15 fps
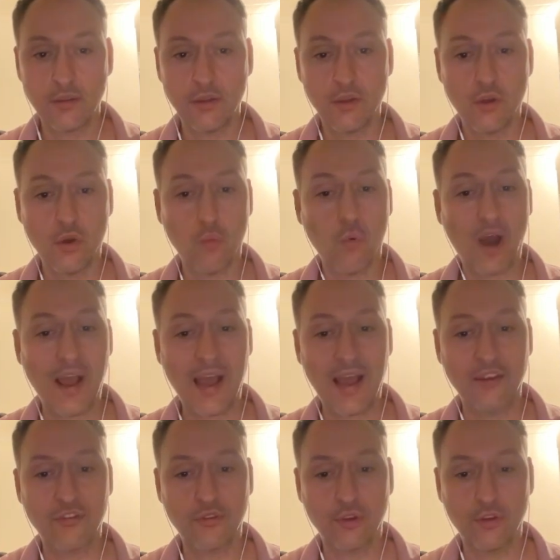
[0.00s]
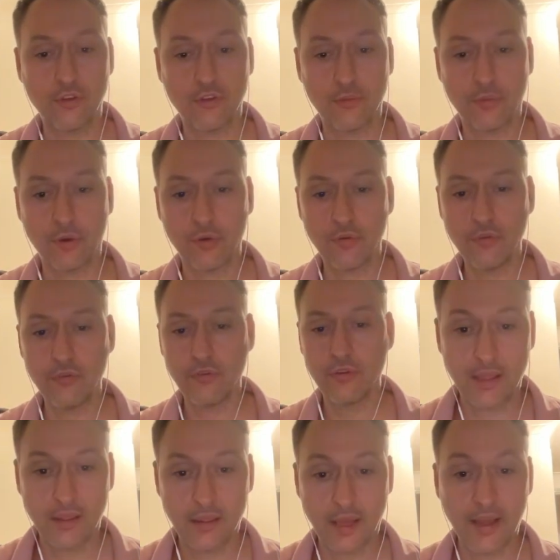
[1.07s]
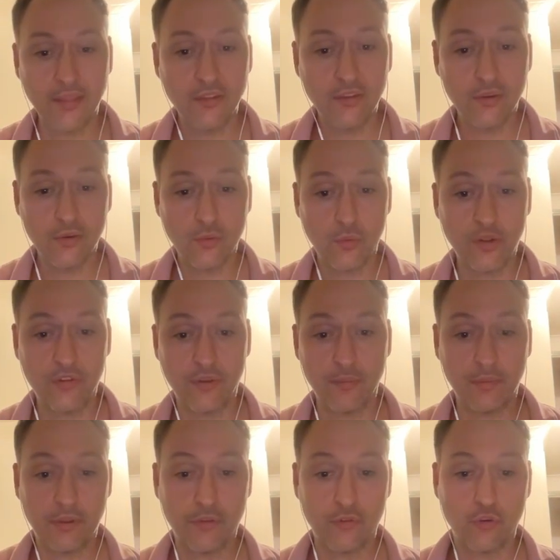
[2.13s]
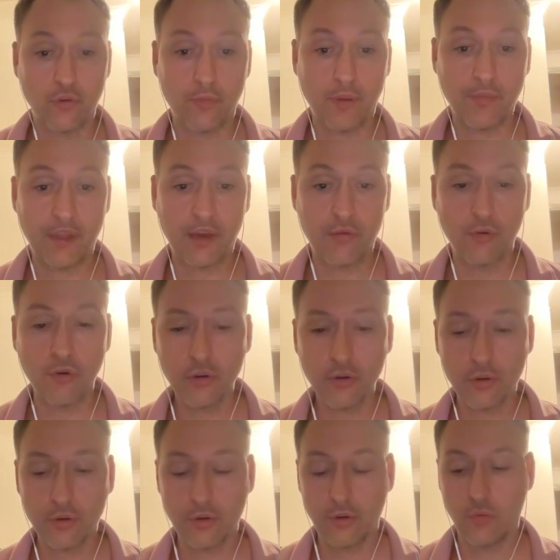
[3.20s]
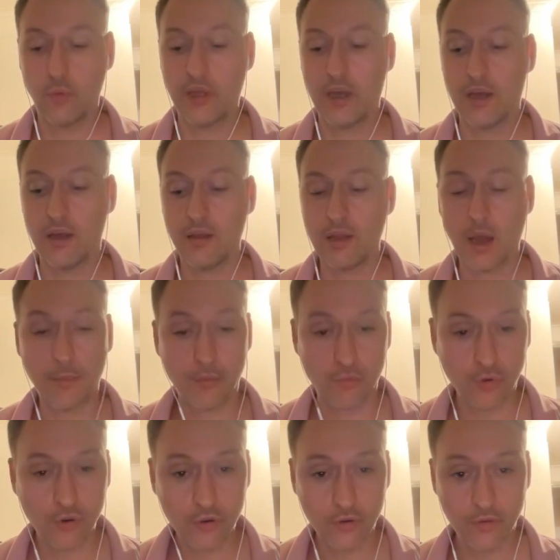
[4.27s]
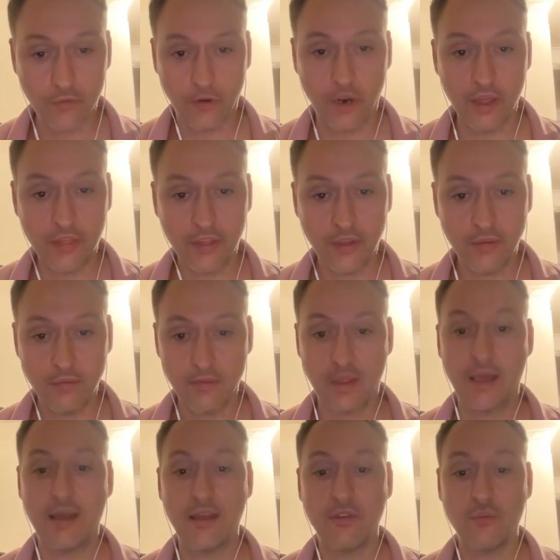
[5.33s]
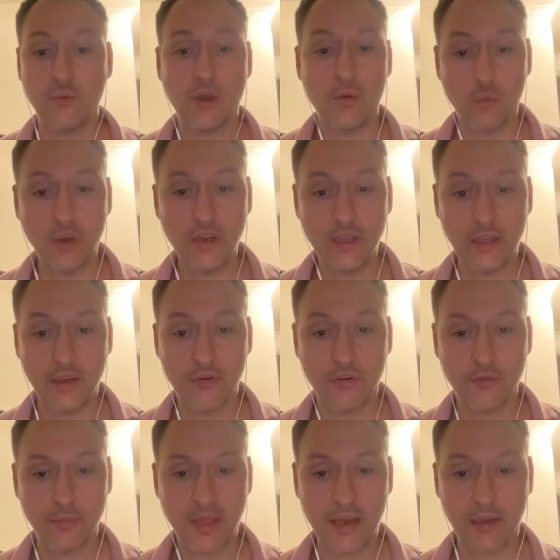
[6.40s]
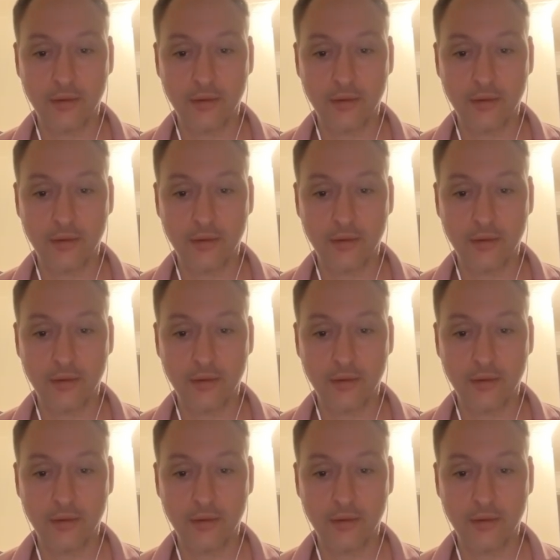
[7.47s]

White has to interpose, and we simply scoop up that rook. We are up a rook for nothing, and we are winning here as black.